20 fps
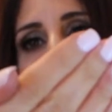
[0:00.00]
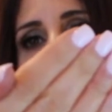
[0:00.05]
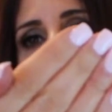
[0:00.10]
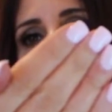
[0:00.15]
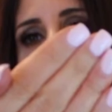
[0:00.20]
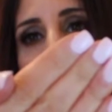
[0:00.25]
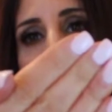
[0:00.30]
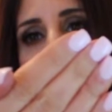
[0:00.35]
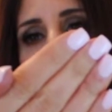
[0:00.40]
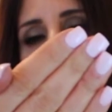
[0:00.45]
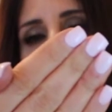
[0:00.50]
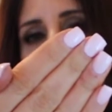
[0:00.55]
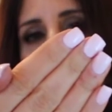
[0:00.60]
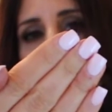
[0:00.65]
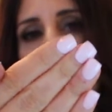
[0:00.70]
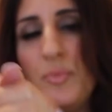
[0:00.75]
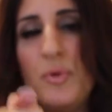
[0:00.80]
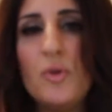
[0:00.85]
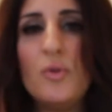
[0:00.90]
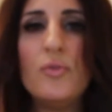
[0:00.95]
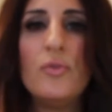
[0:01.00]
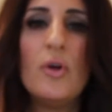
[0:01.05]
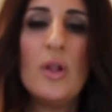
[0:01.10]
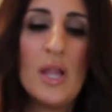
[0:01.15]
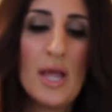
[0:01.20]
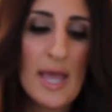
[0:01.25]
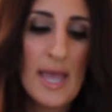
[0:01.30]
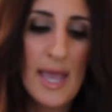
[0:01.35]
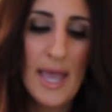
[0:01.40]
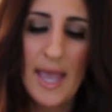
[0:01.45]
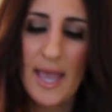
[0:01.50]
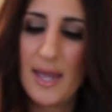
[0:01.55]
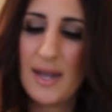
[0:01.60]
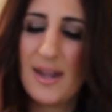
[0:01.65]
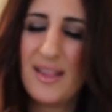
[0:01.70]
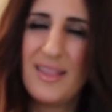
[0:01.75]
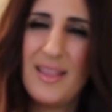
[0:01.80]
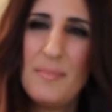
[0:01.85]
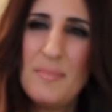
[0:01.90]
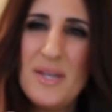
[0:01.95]
it's just, it's beautiful.
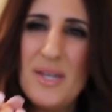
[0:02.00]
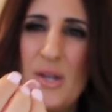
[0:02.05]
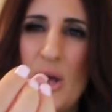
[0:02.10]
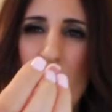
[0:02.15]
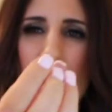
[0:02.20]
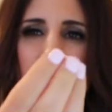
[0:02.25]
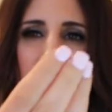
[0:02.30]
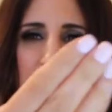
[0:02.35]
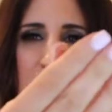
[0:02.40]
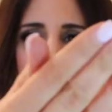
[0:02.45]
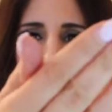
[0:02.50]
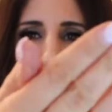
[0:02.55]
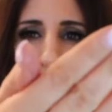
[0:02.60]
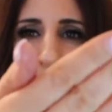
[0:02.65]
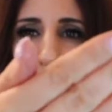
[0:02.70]
And let me know guys, if